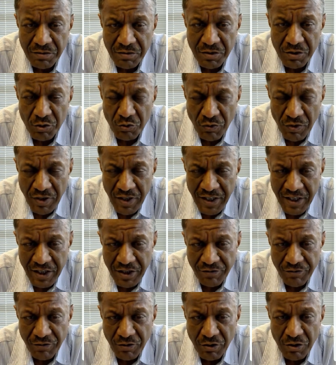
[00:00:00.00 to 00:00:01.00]

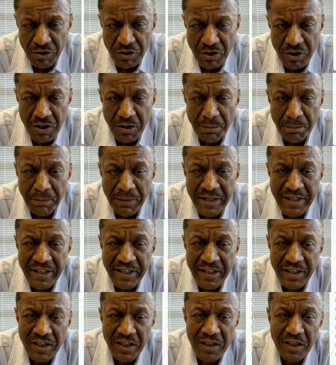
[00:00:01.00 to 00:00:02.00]
required for
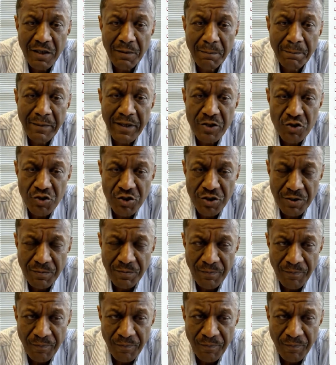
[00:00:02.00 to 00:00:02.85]
completing the combustion.